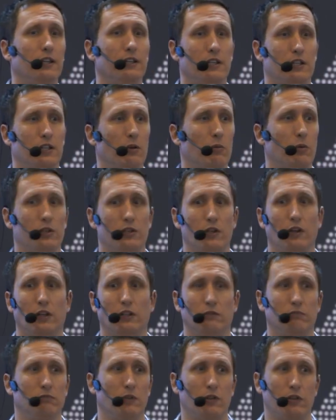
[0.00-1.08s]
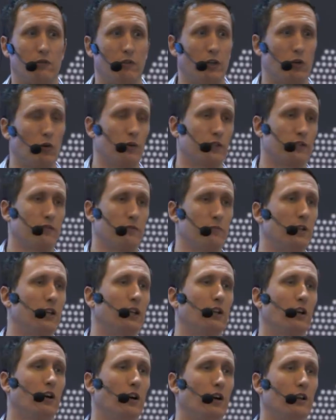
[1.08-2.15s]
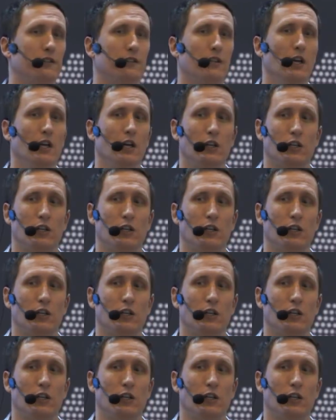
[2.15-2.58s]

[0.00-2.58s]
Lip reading: This year we're doing 750,000 cards.